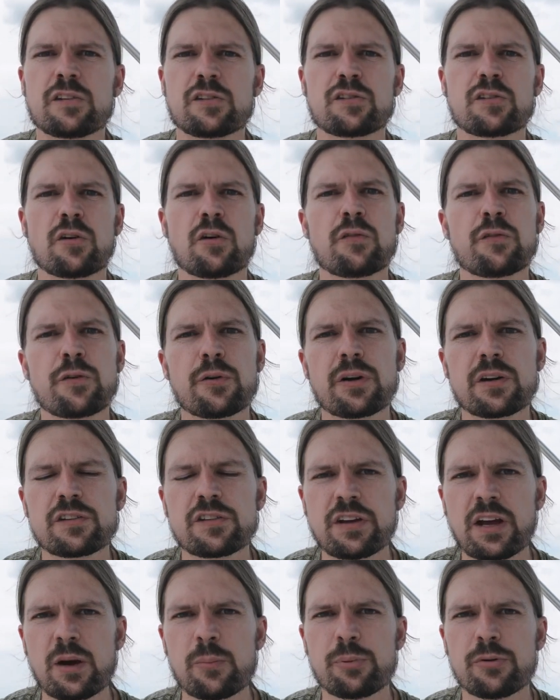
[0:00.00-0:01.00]
So, for
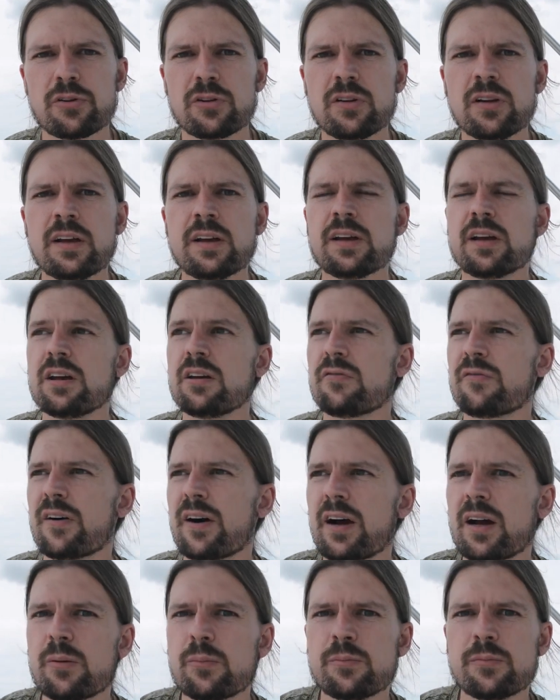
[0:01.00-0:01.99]
example, if
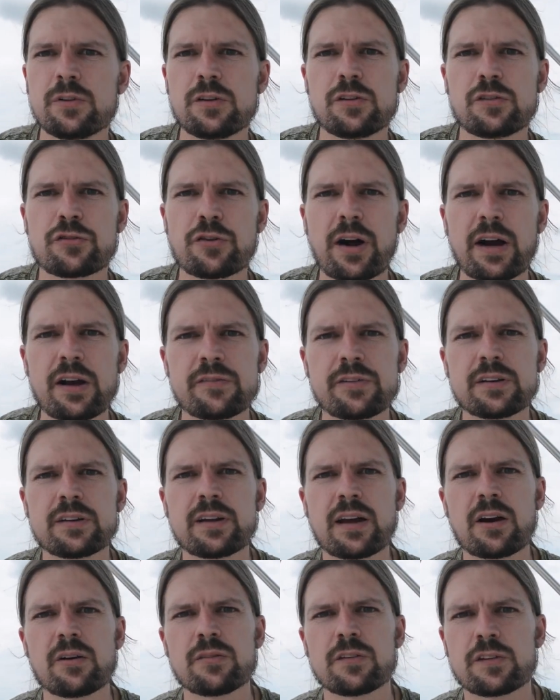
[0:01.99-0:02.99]
I'm driving
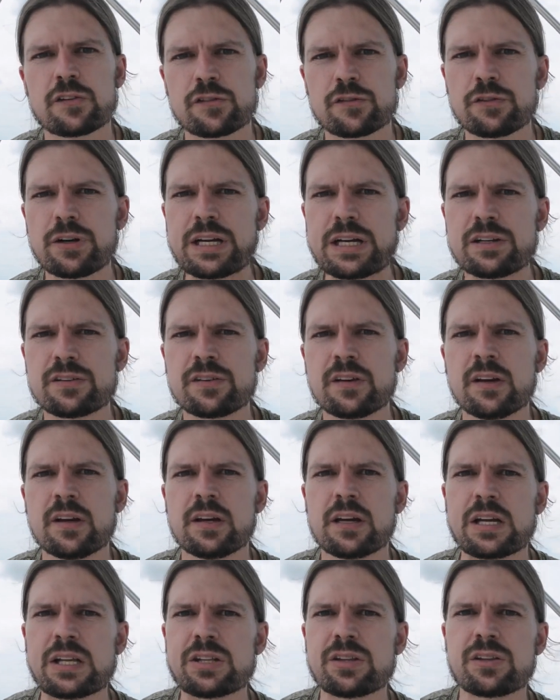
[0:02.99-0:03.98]
down the street
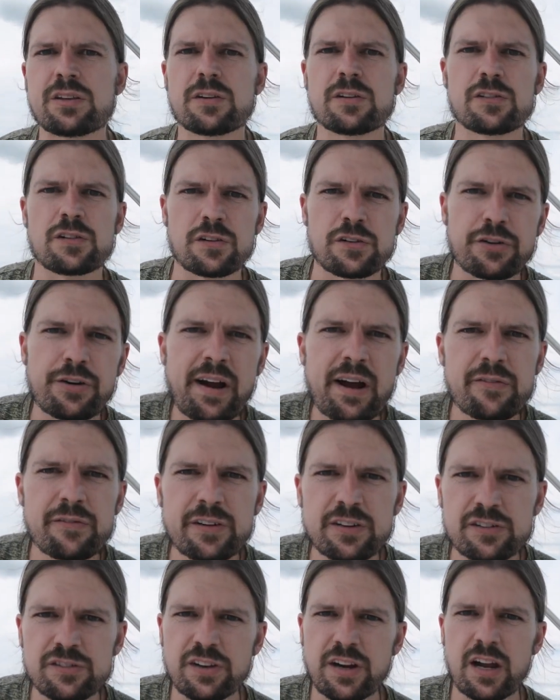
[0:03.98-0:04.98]
and there's a
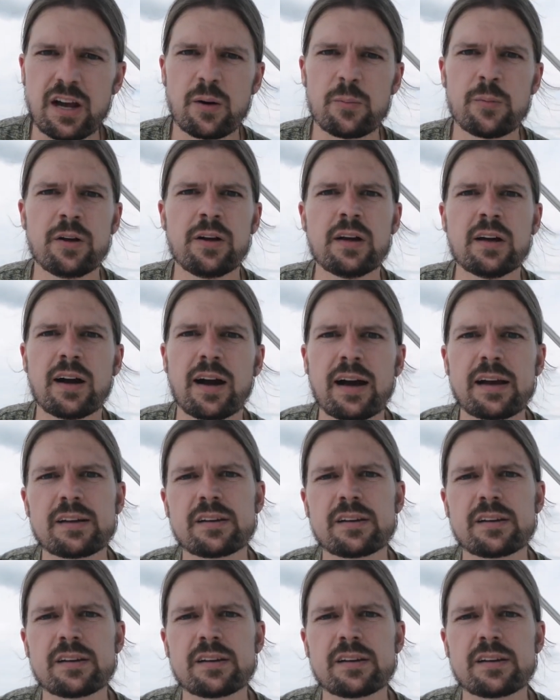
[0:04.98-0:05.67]
traffic jam, I